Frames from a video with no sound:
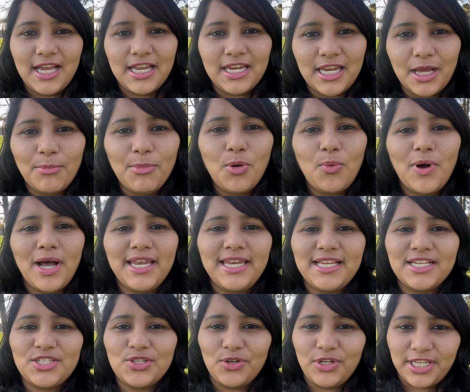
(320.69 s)
Number one
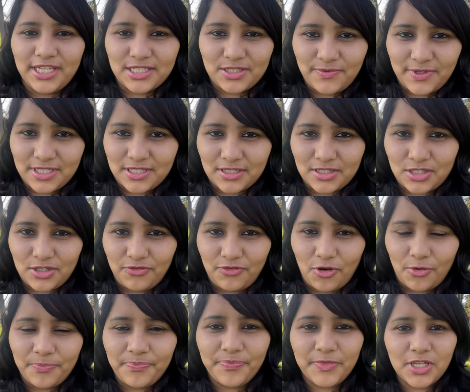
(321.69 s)
is your DS-160
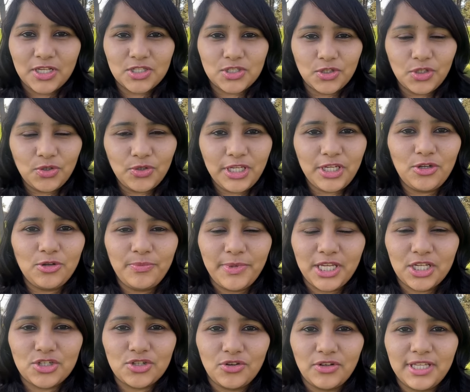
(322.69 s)
form. So you need to
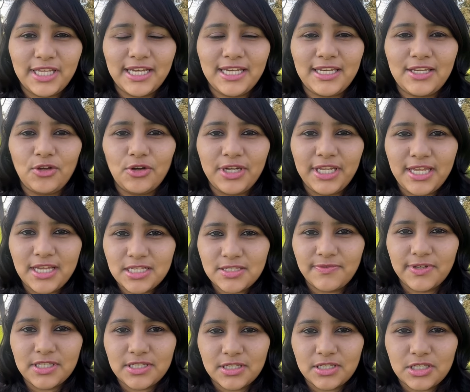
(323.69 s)
make sure that your
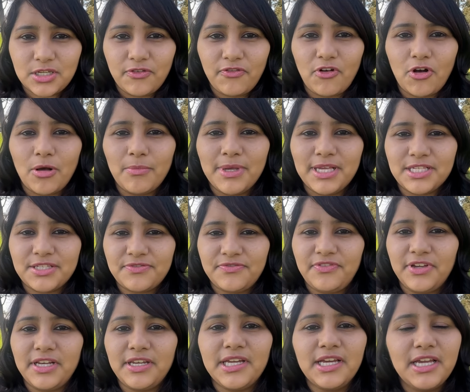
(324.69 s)
DS-160 form is
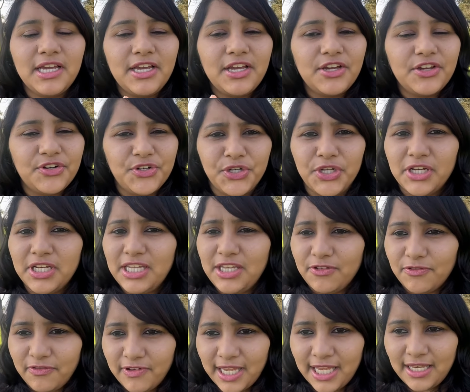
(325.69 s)
filled really
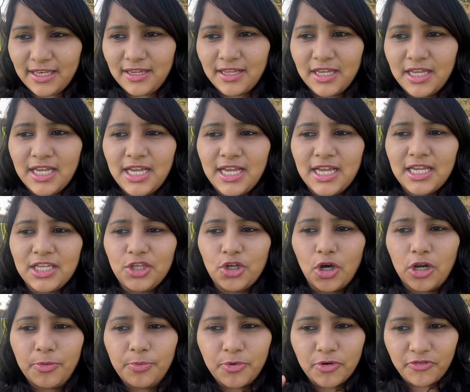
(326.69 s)
well.
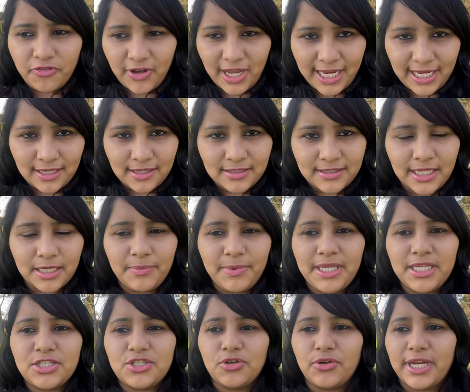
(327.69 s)
Your profile, that
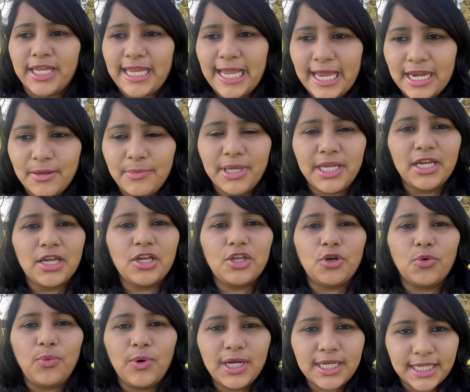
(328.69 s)
means your academic,
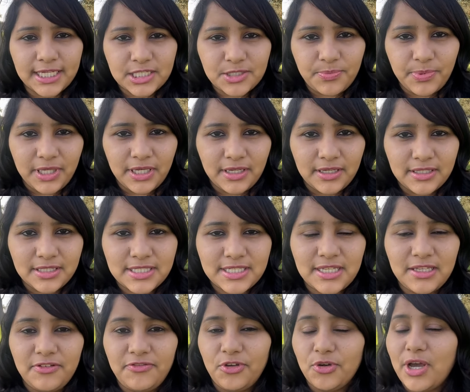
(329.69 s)
your work experience,
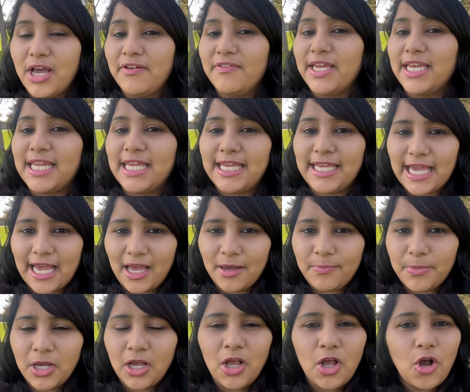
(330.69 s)
if you have any gap,
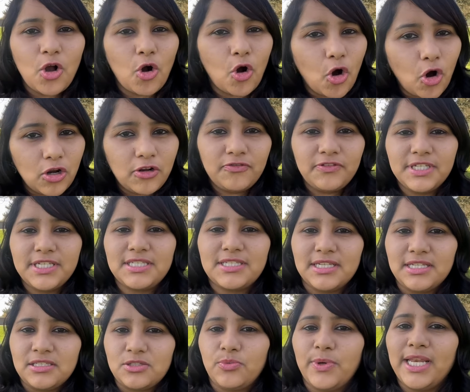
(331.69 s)
all of this
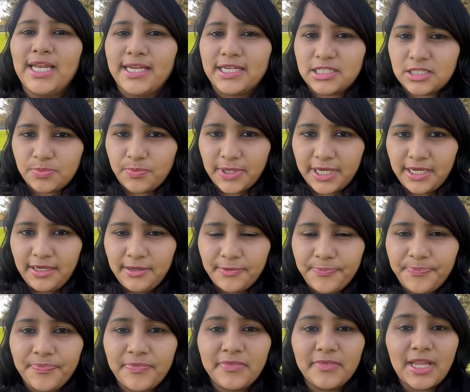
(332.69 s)
is well explained.
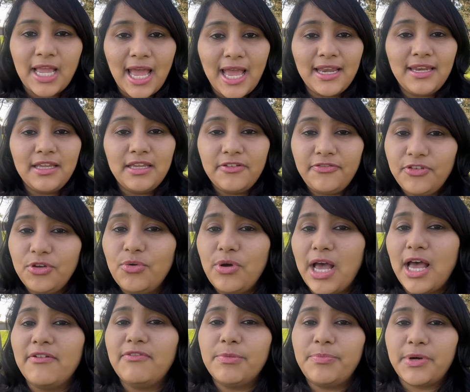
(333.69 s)
And if you
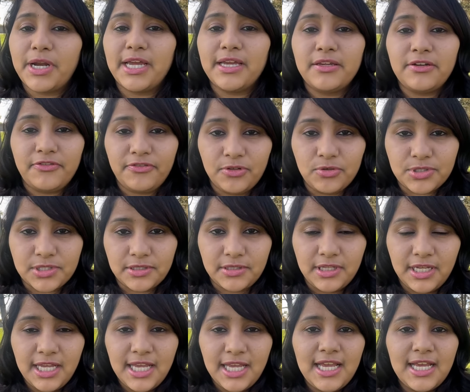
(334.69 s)
have a prior refusal,
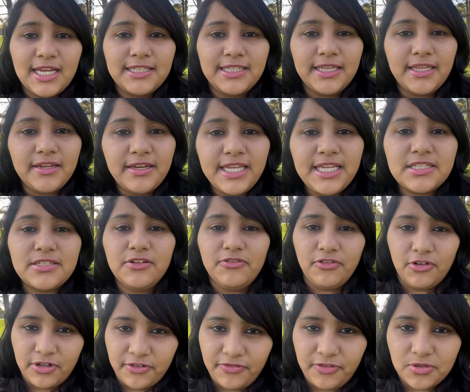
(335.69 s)
then the reason
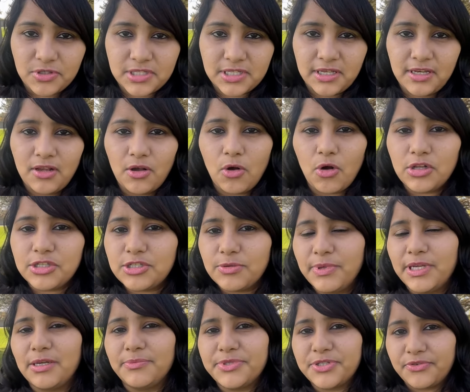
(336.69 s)
for refusal also
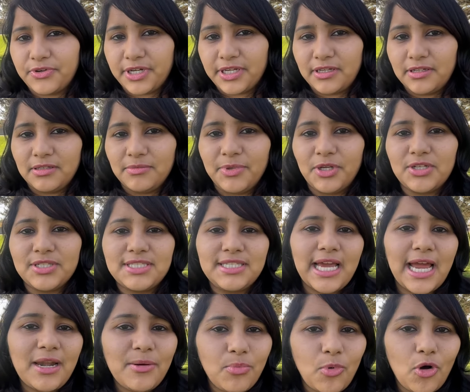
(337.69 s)
becomes critical, because
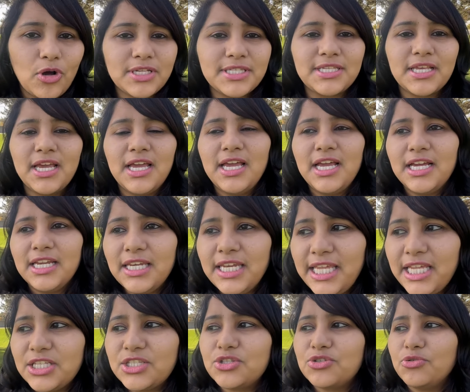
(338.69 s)
that box
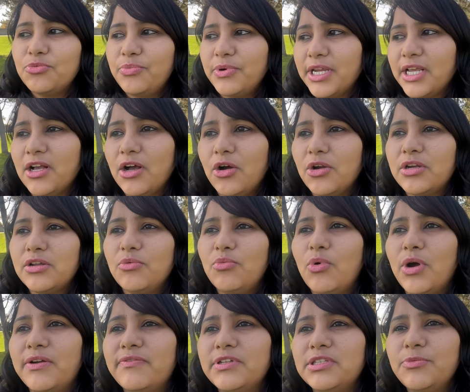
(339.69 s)
needs to bring out
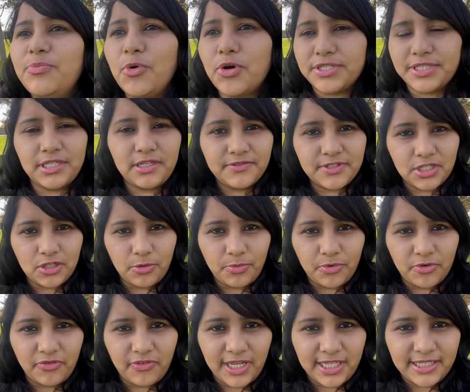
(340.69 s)
what were the positives in your
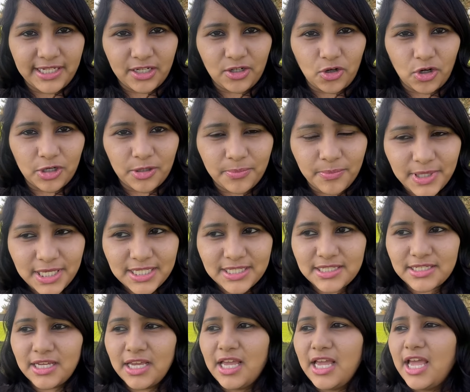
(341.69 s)
profile that got
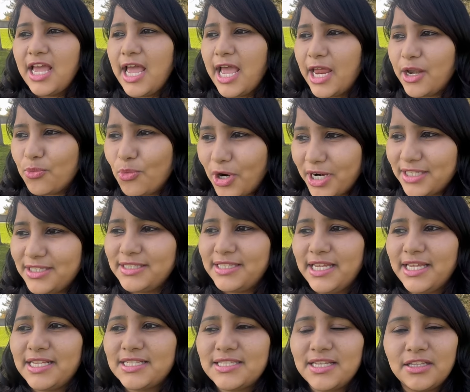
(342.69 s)
missed and what are the
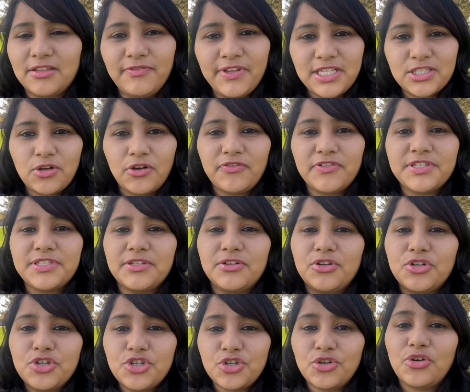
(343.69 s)
things that visa
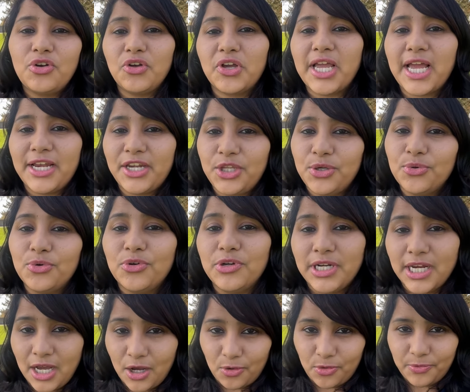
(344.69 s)
officer should look at you
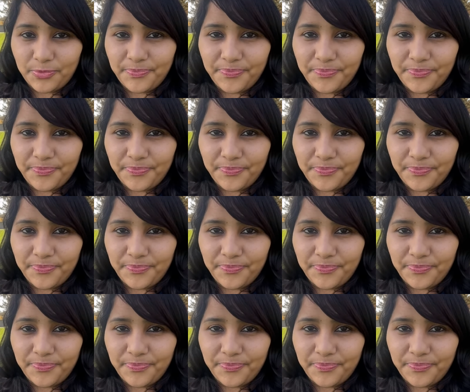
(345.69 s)
now.